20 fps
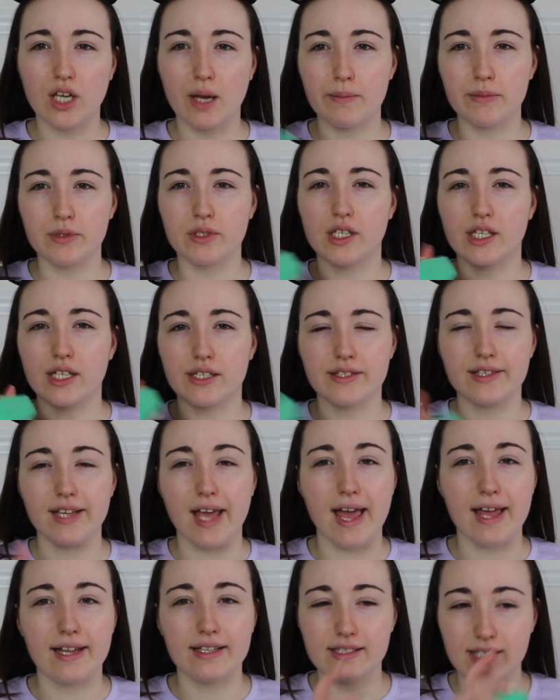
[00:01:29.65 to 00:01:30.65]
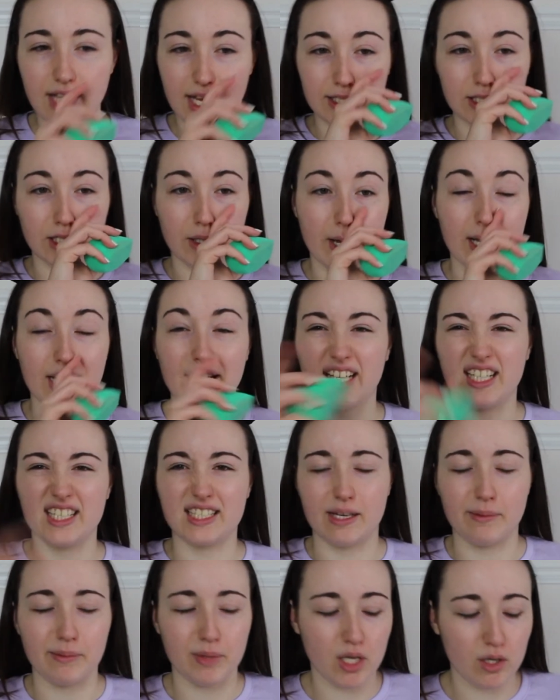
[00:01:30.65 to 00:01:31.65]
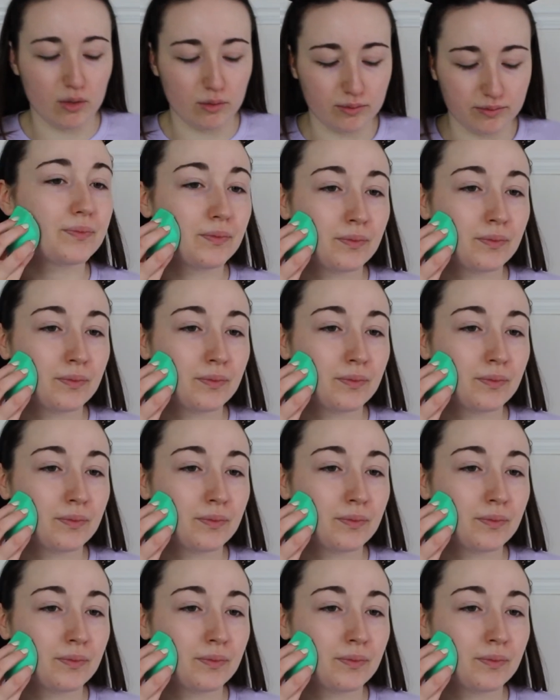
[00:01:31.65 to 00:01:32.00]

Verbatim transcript: Comes in a set. I don't know, I'll link it down below.